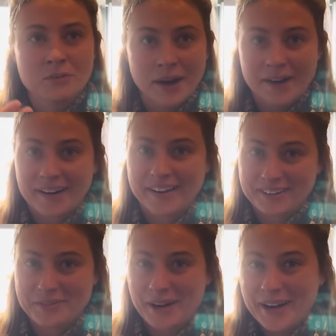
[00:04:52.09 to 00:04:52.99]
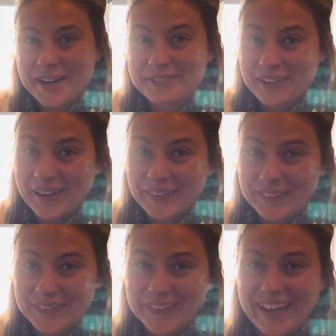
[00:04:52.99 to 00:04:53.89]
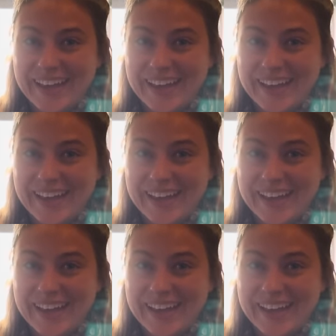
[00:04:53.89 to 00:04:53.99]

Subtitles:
wearing a veil.